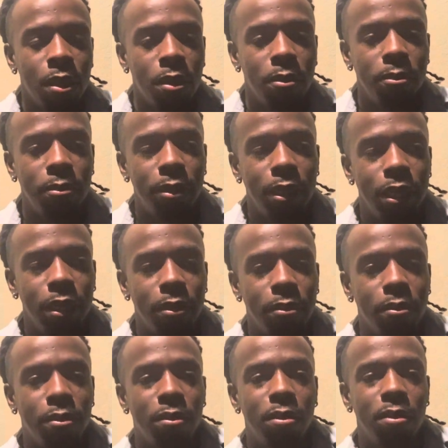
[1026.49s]
But
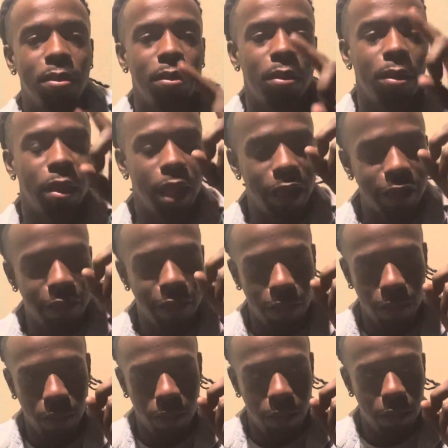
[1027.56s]
it's
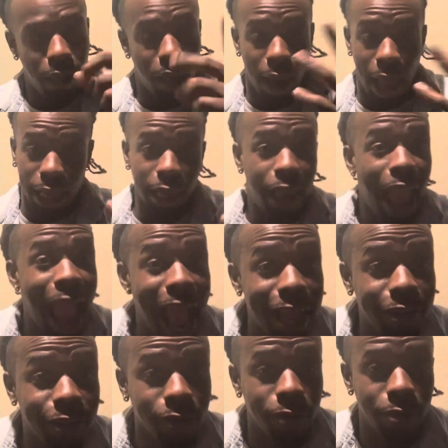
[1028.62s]
like a
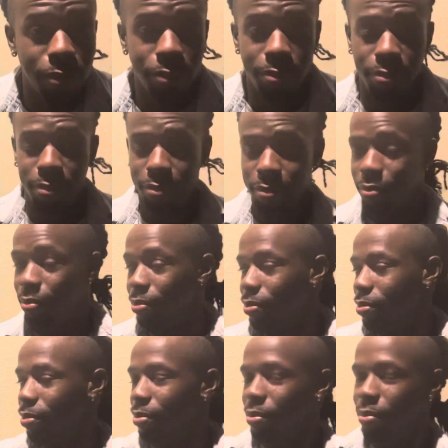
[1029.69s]
castle.
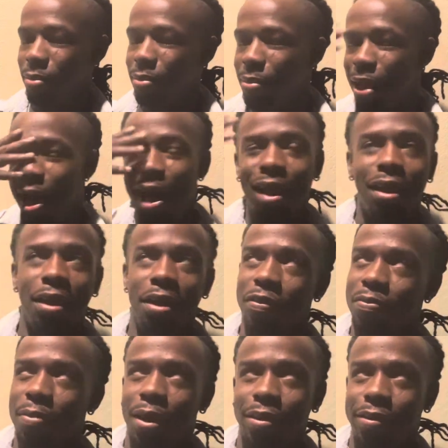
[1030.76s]
I love
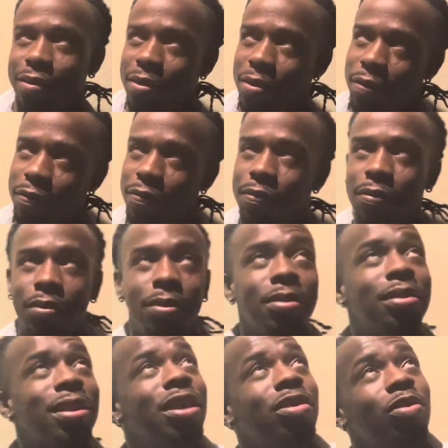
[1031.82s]
myself.
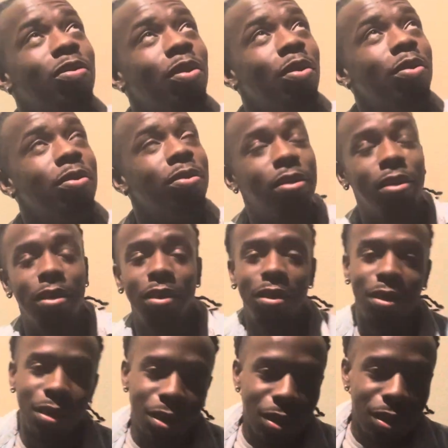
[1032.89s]
Thank you, Lord.
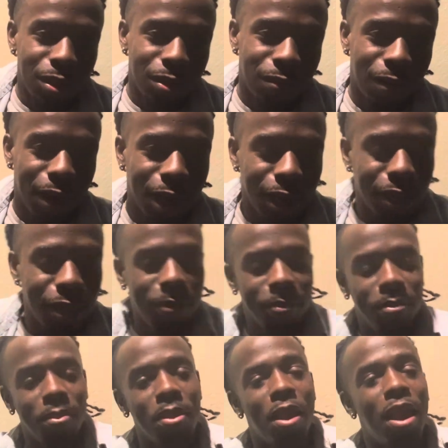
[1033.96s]
Right?
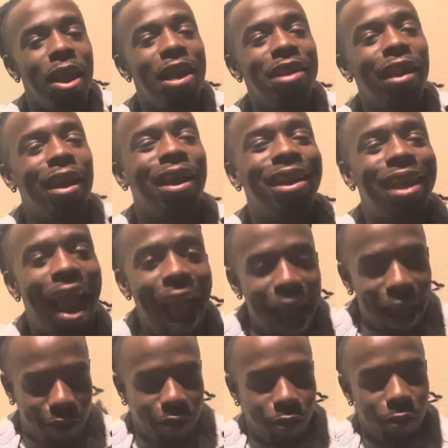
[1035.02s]
It's like a
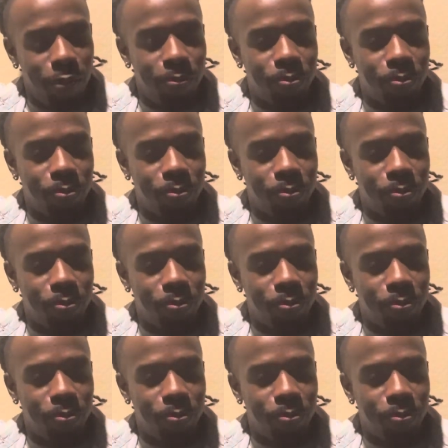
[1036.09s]
castle.